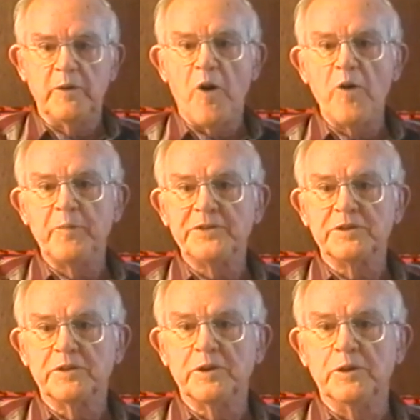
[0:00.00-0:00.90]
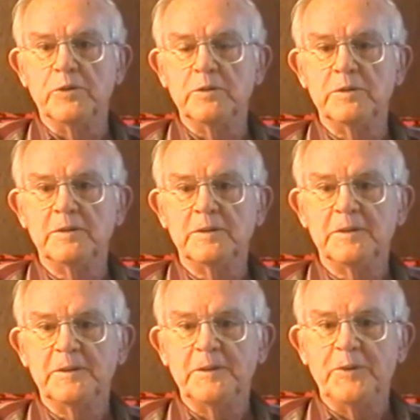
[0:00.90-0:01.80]
of all the places to go,
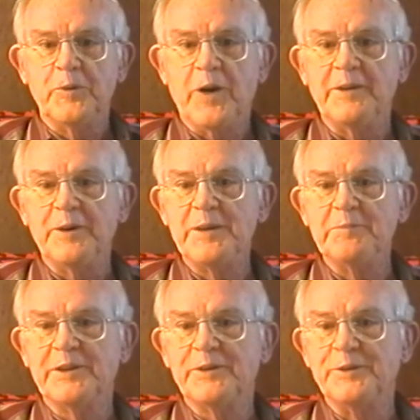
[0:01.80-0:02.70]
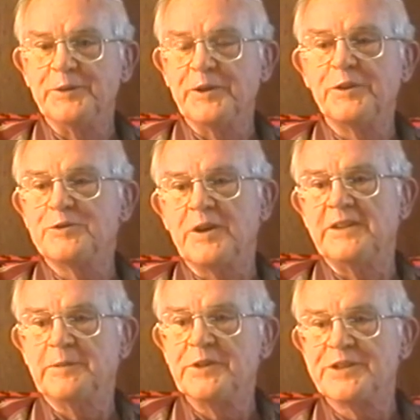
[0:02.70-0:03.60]
what made him get on you know get on
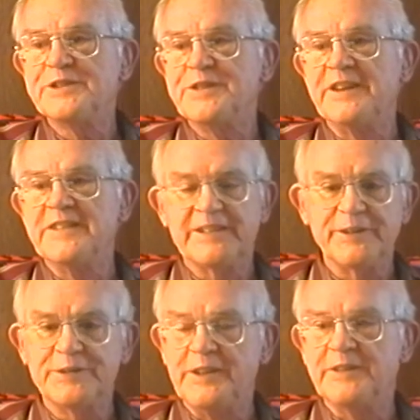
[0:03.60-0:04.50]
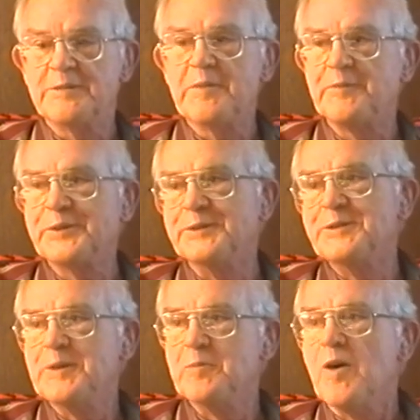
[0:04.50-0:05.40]
train, come to Cincinnati, and get on and go up
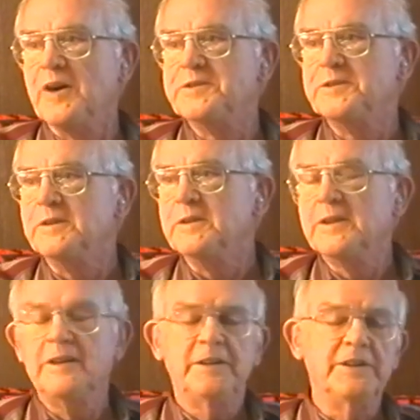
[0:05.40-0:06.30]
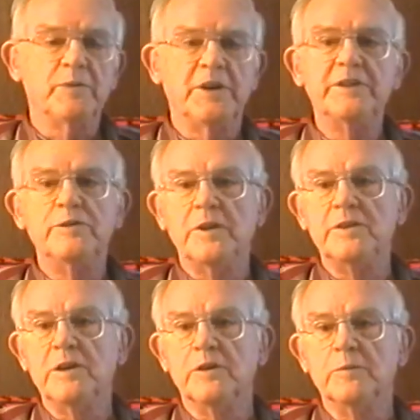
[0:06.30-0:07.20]
to Maud, you know?" He said, well, he didn't
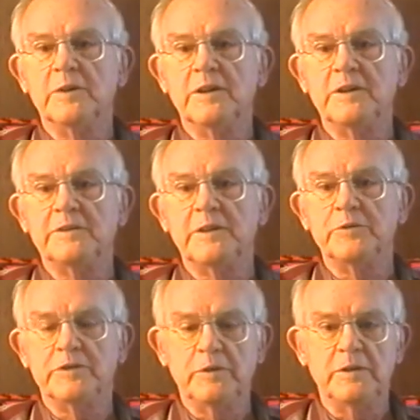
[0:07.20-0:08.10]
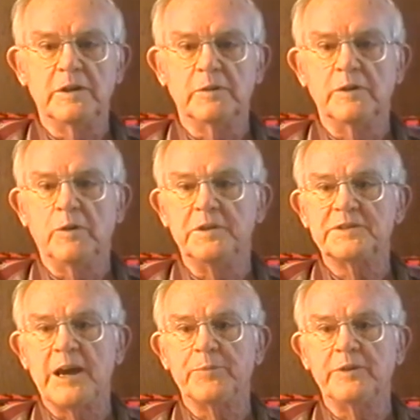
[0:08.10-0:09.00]
really know. but uh, he said he was too young
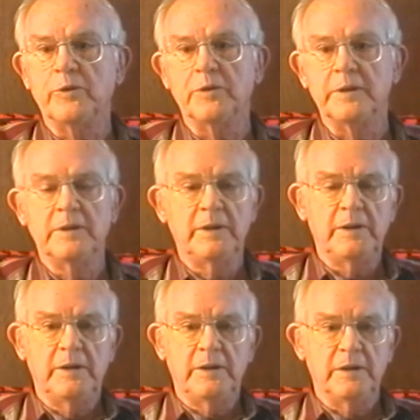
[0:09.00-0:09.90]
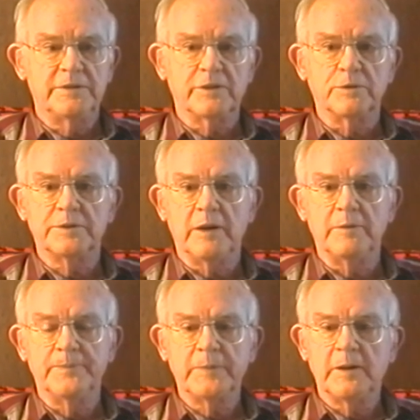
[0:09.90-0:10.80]
when it happened. He's only uh, six or
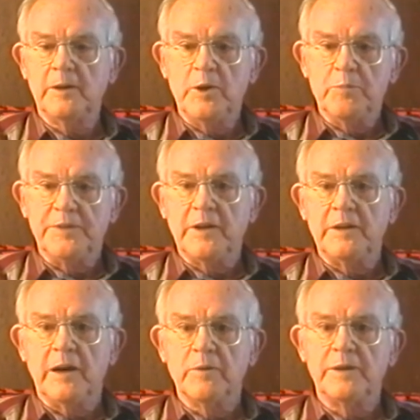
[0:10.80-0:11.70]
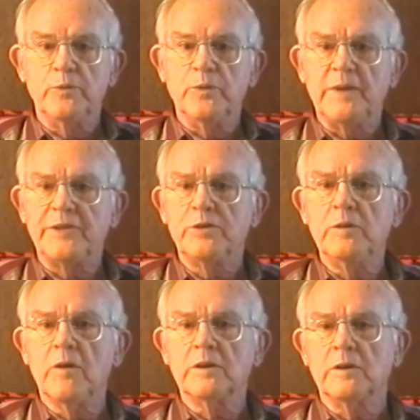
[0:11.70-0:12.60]
seven. But then I read
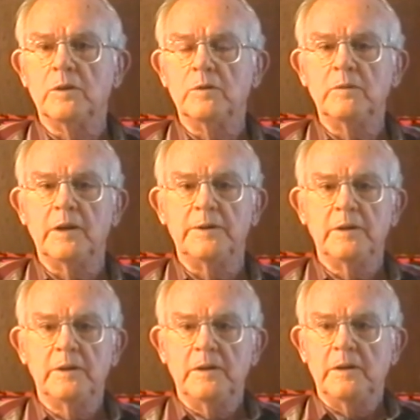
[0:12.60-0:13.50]
too long ago that